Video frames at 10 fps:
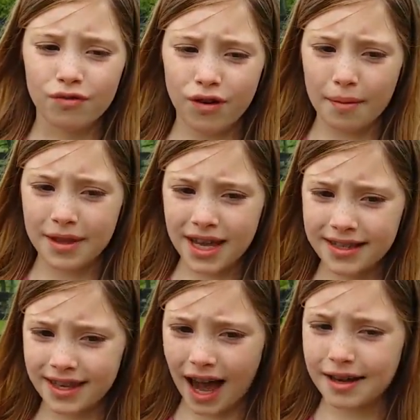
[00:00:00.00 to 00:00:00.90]
From
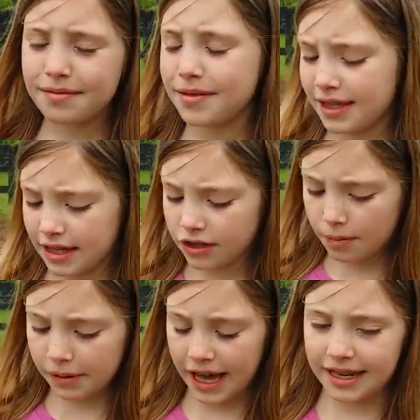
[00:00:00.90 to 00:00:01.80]
this time seeds are
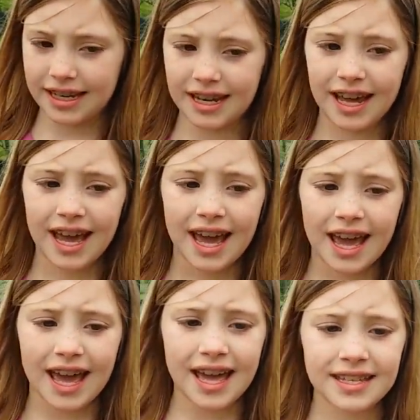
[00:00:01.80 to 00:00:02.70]
planted,
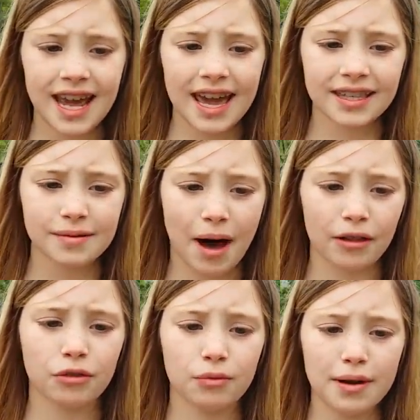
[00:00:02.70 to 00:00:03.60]
it takes
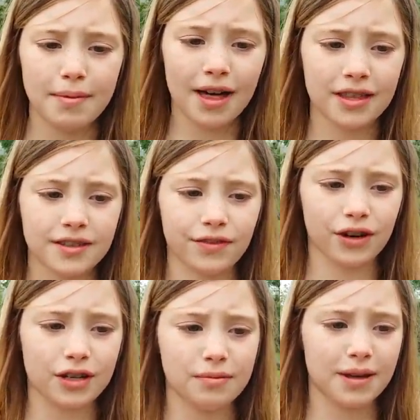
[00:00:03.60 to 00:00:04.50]
about three months for
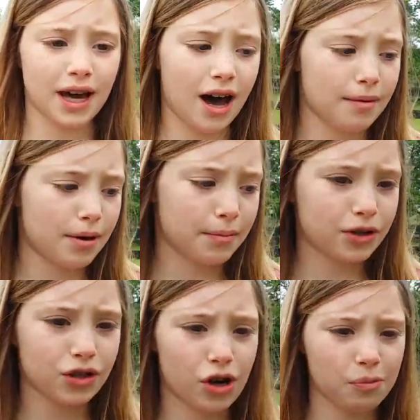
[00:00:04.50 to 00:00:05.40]
it to become a
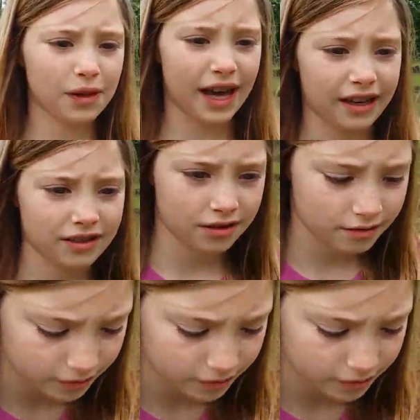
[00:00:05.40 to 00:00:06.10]
mature plant.